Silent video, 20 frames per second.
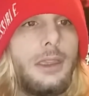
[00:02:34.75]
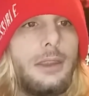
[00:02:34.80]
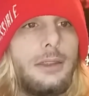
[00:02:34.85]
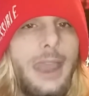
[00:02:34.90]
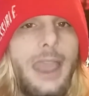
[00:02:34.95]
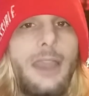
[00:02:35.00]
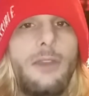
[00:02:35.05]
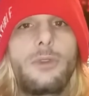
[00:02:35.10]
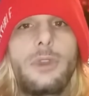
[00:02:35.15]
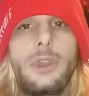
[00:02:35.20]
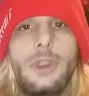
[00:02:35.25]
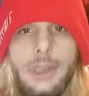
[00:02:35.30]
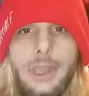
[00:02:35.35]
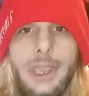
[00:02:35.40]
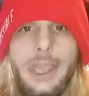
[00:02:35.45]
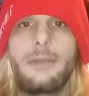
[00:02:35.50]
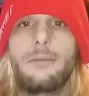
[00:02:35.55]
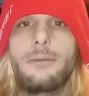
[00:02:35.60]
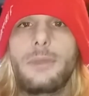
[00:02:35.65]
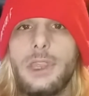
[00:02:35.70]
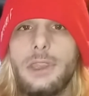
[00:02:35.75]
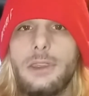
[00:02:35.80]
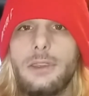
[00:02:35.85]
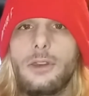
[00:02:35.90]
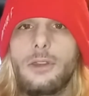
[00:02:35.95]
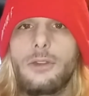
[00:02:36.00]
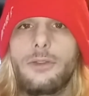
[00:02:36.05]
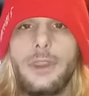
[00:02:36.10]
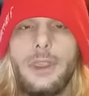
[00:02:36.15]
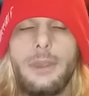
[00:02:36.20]
that really hit me, you
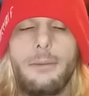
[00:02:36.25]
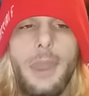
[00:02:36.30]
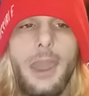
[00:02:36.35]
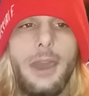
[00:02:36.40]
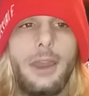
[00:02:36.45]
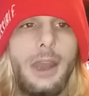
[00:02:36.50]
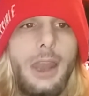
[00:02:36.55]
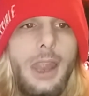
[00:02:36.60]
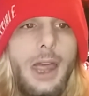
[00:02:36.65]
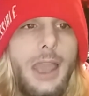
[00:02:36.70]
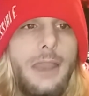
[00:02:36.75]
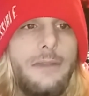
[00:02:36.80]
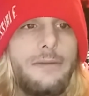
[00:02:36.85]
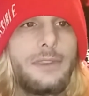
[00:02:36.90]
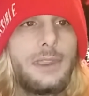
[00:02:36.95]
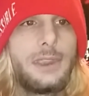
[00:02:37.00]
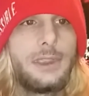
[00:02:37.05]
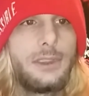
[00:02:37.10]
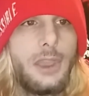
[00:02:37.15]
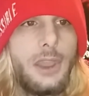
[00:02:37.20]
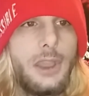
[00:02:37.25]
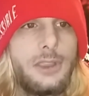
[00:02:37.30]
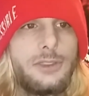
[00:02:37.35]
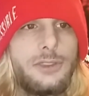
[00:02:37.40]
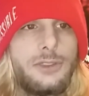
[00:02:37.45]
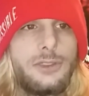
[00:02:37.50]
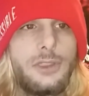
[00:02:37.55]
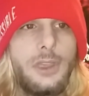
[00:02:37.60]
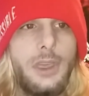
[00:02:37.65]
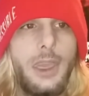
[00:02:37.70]
know, the amount of lives he
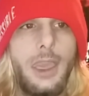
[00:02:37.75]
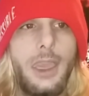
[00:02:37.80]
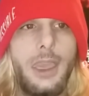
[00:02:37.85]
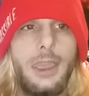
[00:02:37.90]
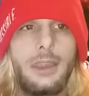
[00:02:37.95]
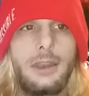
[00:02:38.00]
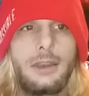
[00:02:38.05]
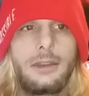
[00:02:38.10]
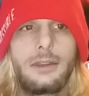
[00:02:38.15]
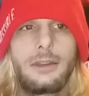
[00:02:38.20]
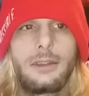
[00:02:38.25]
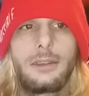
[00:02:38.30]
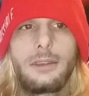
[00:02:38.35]
touched. And